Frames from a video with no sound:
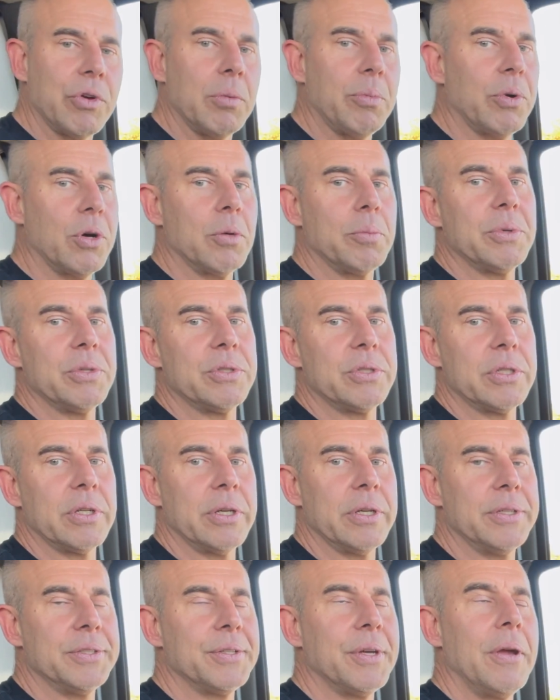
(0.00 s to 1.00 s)

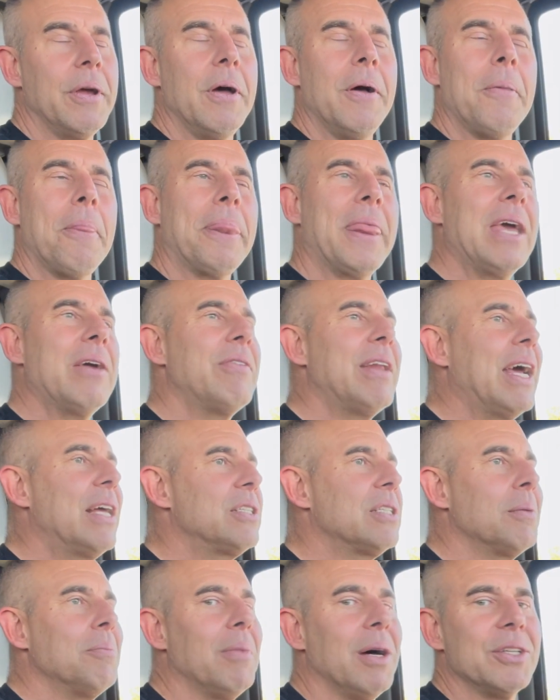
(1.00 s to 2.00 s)
purposes. They even had
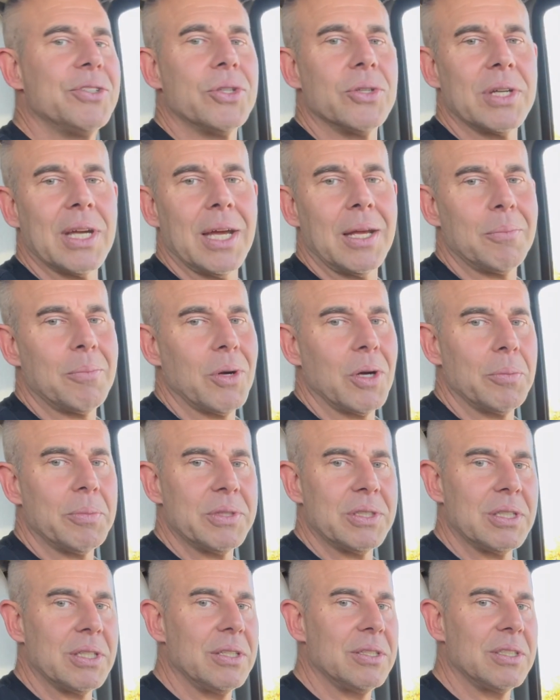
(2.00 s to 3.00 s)
some muscle gain
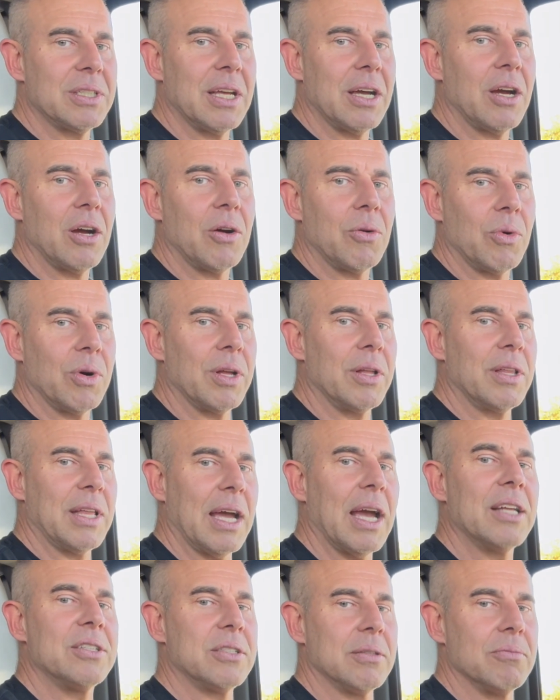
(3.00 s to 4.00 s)
purposes there, where they
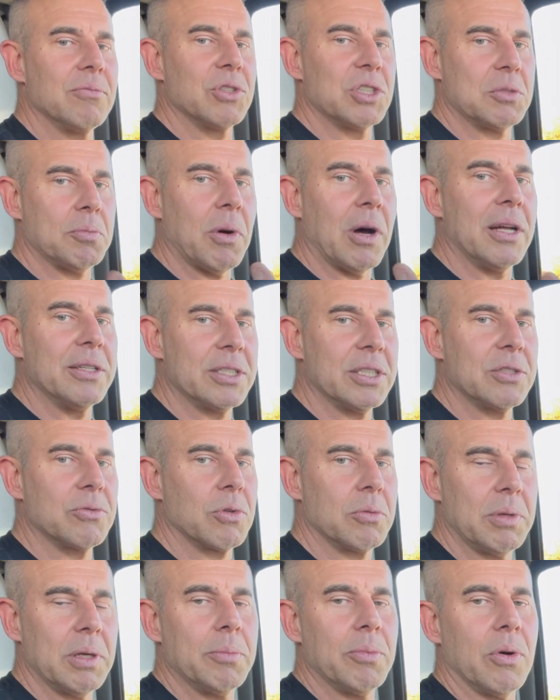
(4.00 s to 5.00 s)
had some responses
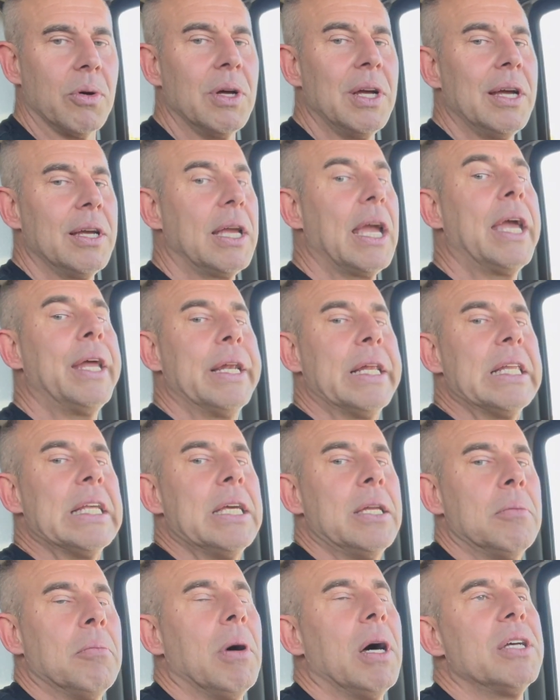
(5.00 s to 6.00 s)
where people gained
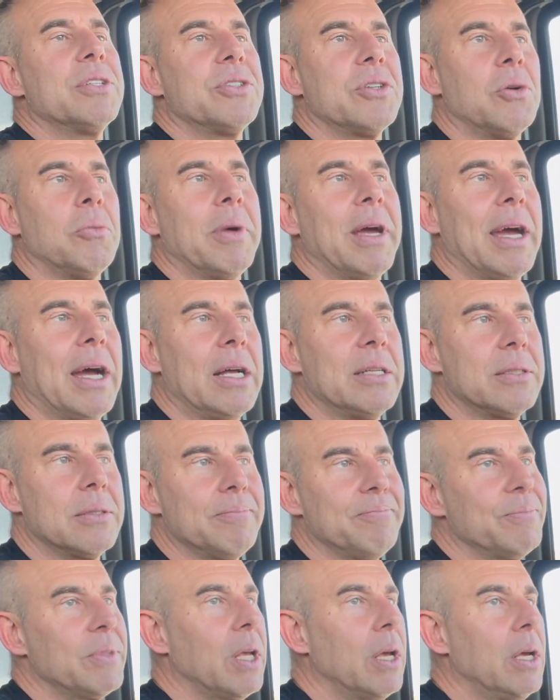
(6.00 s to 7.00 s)
lean muscle mass.
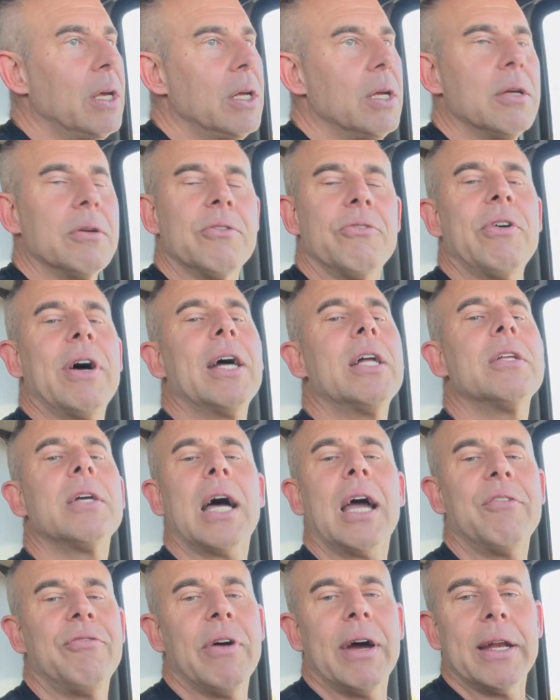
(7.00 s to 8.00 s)

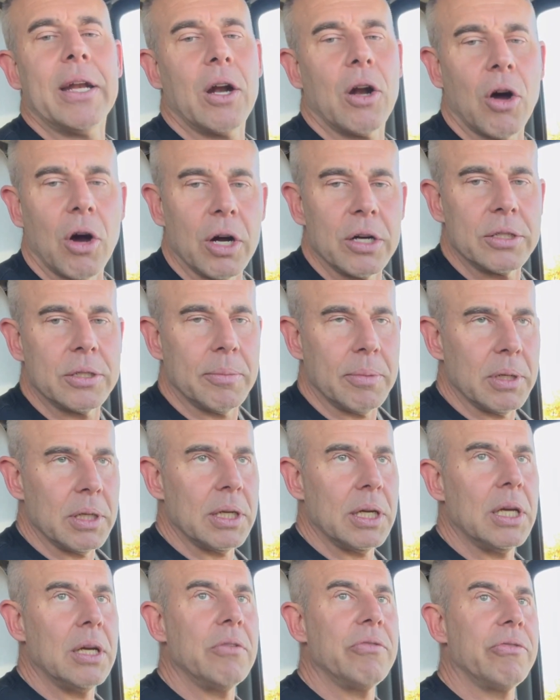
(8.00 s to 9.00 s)
I find it hard to
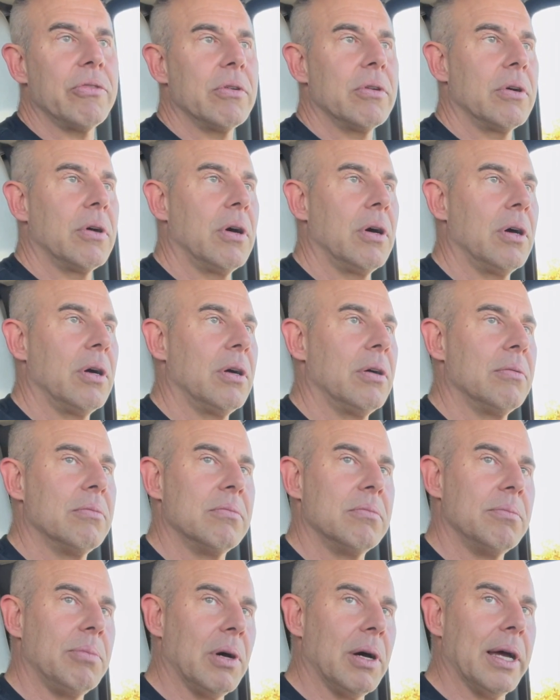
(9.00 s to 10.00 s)
believe,
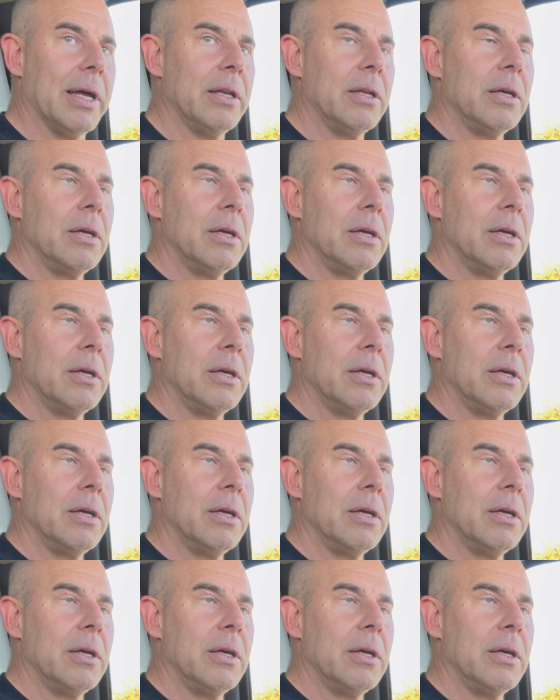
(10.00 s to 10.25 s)
but